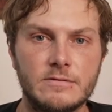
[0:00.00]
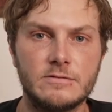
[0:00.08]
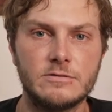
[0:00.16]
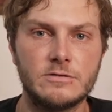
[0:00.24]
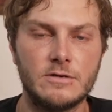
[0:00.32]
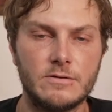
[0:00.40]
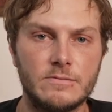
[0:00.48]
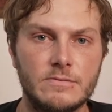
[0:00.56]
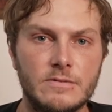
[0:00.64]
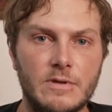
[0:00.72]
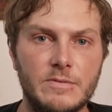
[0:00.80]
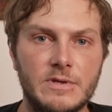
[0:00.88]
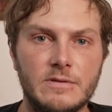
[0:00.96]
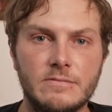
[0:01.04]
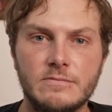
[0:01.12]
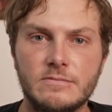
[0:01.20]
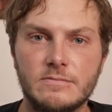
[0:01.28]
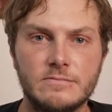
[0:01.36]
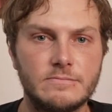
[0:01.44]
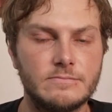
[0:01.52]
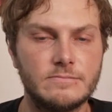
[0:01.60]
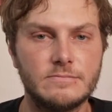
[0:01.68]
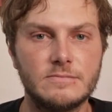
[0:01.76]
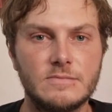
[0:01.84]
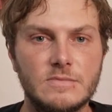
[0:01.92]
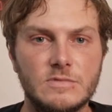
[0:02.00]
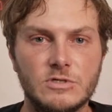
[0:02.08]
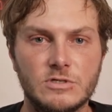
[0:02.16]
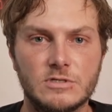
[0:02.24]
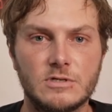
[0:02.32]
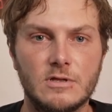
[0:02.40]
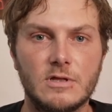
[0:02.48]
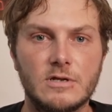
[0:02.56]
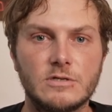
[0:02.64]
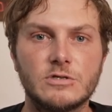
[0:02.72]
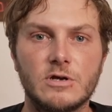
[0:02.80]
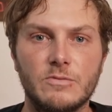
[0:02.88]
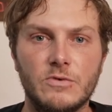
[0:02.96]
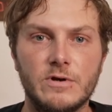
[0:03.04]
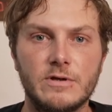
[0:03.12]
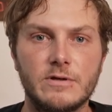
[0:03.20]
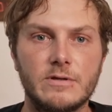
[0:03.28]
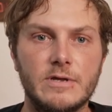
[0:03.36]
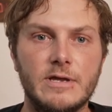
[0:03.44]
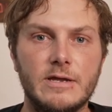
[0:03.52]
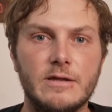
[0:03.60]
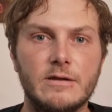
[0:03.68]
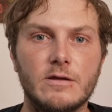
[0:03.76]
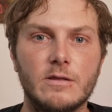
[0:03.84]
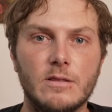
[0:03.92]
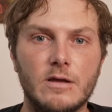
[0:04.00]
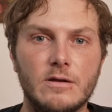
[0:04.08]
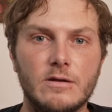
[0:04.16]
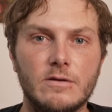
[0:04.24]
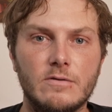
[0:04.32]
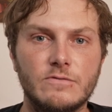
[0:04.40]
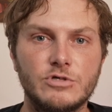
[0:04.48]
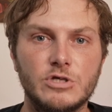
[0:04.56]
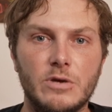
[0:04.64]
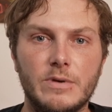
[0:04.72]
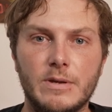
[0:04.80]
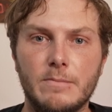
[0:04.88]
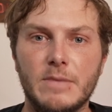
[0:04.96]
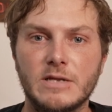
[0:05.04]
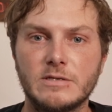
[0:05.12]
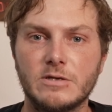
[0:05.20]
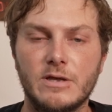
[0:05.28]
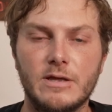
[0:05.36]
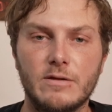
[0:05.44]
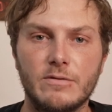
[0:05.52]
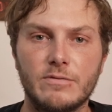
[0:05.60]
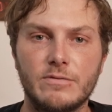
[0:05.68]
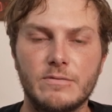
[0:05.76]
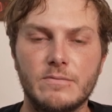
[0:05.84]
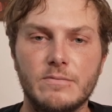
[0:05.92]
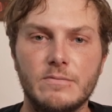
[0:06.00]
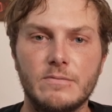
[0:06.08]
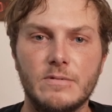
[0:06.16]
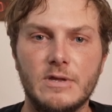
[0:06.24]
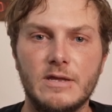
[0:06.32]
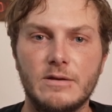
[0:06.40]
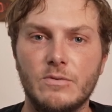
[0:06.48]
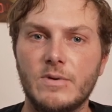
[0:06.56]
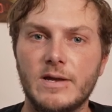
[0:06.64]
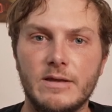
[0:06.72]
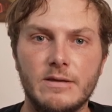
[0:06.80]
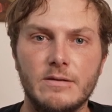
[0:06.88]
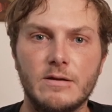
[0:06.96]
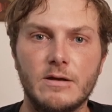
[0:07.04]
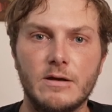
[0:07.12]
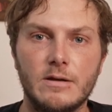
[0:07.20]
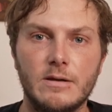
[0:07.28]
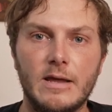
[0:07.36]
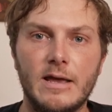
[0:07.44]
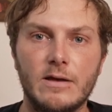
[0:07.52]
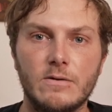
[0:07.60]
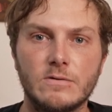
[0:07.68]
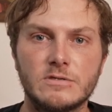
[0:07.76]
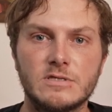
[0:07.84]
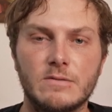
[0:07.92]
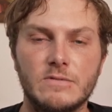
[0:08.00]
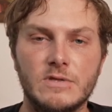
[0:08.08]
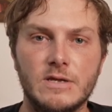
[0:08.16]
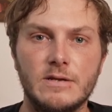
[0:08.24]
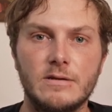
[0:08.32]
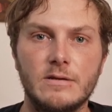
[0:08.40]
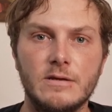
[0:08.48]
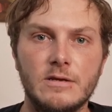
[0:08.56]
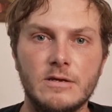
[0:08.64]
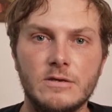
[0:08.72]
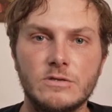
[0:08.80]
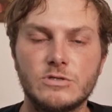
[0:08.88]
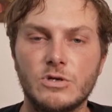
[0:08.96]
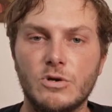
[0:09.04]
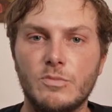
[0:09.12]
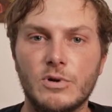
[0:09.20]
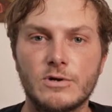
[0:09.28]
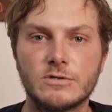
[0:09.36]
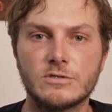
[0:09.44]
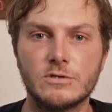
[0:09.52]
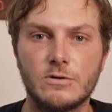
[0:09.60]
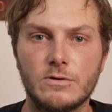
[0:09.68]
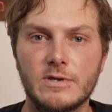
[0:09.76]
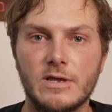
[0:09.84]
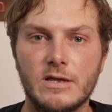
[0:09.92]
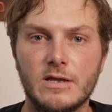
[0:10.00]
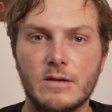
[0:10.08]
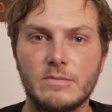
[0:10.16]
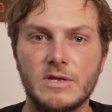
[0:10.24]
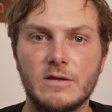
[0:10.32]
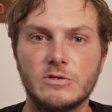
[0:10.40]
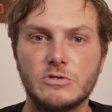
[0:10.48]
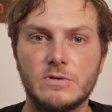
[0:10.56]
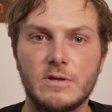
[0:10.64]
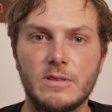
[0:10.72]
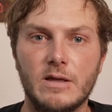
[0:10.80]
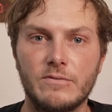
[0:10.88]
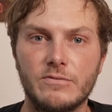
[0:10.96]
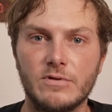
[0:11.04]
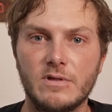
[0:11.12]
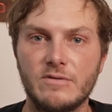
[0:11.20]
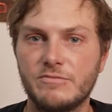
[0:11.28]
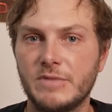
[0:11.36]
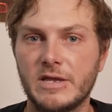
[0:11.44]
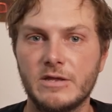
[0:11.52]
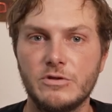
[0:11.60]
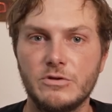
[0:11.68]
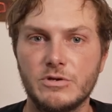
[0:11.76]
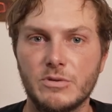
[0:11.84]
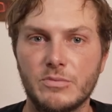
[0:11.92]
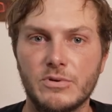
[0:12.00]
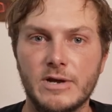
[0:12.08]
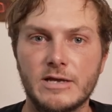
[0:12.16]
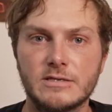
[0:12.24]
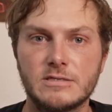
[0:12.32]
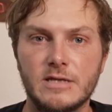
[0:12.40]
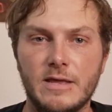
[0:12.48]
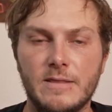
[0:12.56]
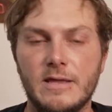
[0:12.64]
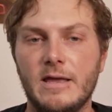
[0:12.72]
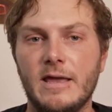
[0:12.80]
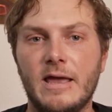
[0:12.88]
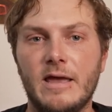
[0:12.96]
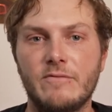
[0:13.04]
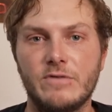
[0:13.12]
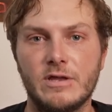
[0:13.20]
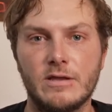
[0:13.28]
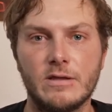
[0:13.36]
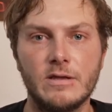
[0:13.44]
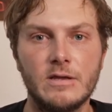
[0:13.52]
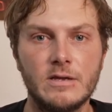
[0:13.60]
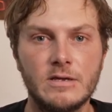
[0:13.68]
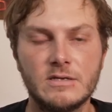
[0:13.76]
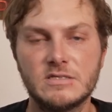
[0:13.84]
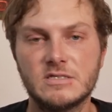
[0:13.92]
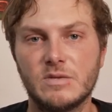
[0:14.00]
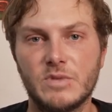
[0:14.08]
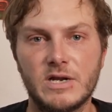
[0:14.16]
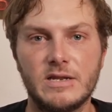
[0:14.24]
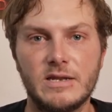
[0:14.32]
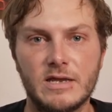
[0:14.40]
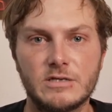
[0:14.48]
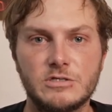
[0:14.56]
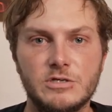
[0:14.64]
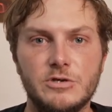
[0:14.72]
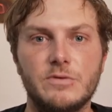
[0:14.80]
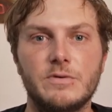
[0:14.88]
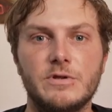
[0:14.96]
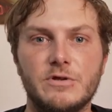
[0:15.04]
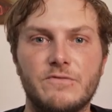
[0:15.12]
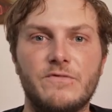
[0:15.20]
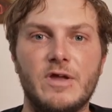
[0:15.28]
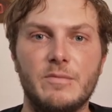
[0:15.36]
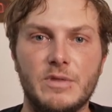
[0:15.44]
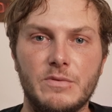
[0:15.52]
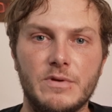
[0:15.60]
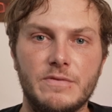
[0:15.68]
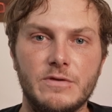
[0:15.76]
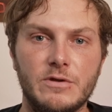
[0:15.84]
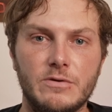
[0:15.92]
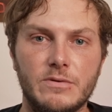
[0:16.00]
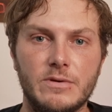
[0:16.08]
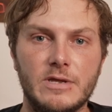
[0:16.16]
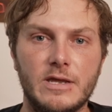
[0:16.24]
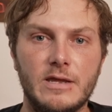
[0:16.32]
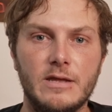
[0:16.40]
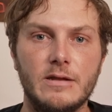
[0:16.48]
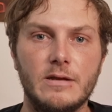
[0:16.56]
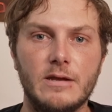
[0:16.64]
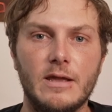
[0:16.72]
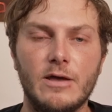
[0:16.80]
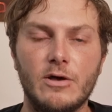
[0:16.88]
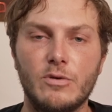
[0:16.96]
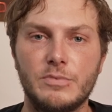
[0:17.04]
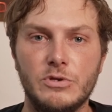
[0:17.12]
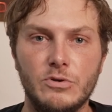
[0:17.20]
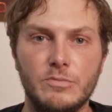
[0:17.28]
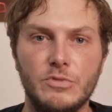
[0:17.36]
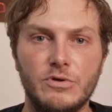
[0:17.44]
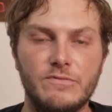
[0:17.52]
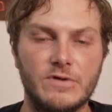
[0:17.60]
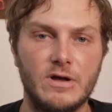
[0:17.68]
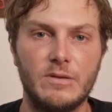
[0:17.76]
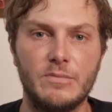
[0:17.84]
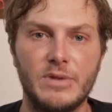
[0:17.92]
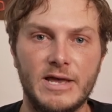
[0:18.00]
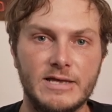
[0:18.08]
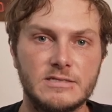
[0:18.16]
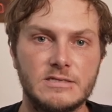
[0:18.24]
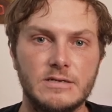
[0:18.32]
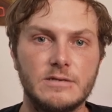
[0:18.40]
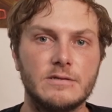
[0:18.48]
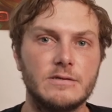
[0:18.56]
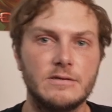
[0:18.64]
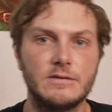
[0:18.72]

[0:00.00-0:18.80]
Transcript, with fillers: So I mean, just a lot of turmoil and a lot of showing mental health in a way on how something so personal can come down to a level of making you depressed and that having somebody next to you and your family with you can help you move on past it.